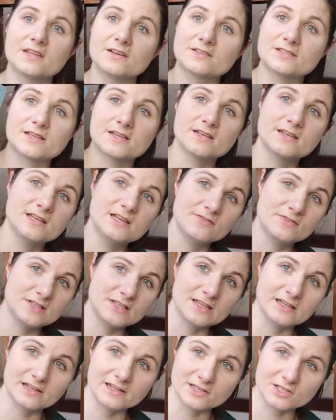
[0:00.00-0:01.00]
There's a
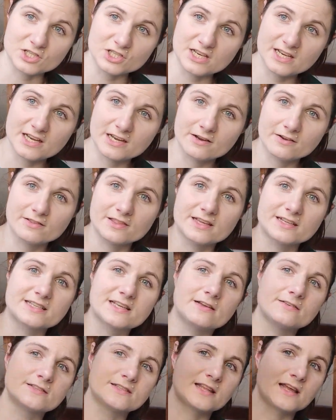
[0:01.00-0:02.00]
nifty little sheet here that
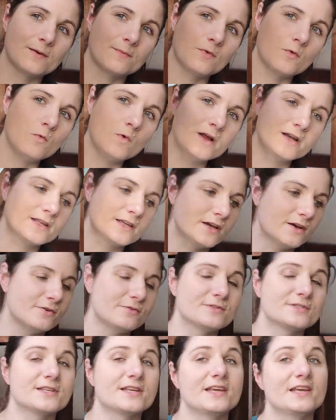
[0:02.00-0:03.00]
tells them what
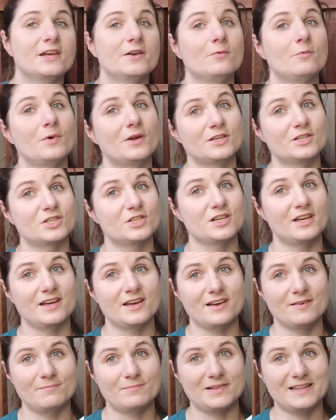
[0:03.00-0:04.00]
goes in which
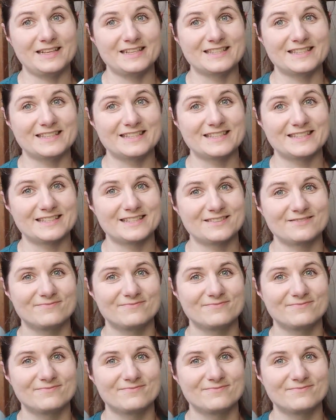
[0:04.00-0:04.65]
places